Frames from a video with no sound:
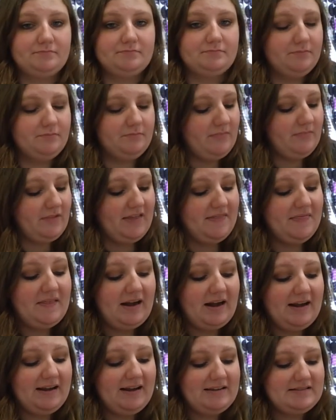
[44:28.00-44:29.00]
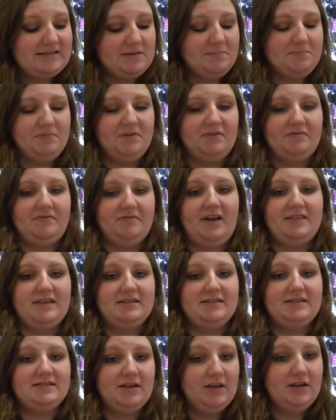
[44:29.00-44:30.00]
And then I can simplify this.
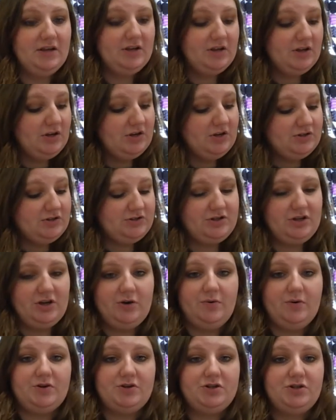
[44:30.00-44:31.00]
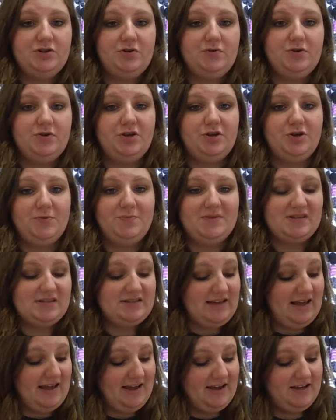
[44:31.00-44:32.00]
So 2 cubed is
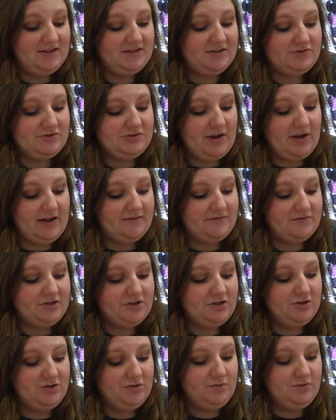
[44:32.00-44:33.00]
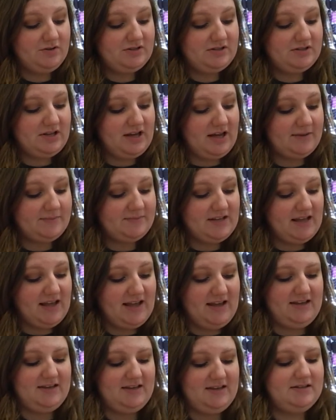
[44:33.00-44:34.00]
8, so I have 2 times
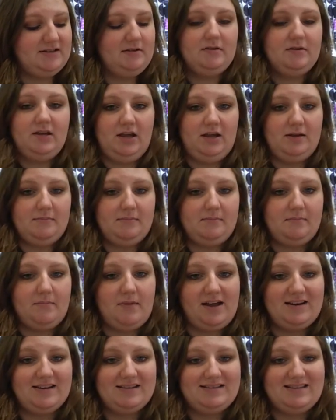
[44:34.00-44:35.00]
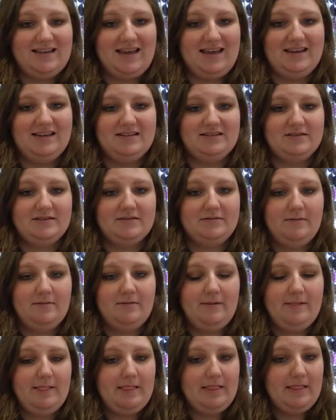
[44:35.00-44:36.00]
8 minus 8.
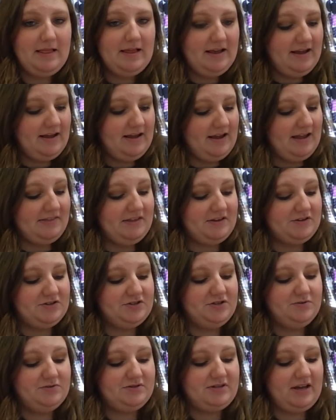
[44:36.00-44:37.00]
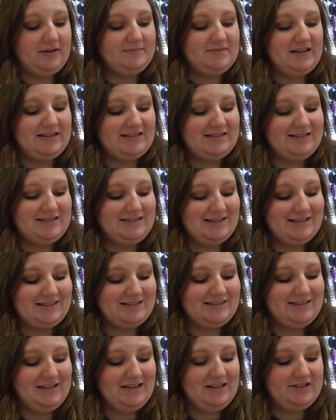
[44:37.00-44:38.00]
And then 2 times 8 is
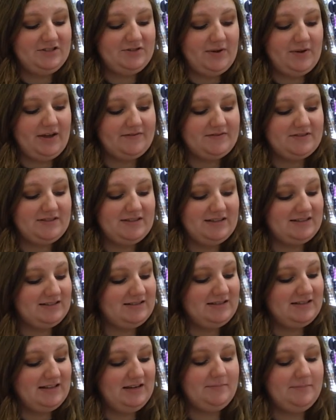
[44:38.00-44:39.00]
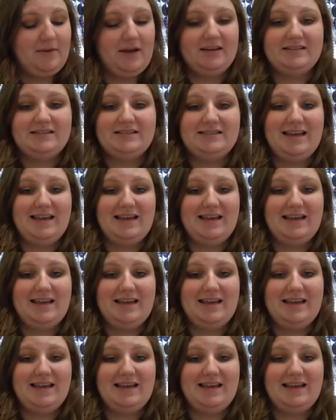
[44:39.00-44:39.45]
16, so I have 16 minus 8.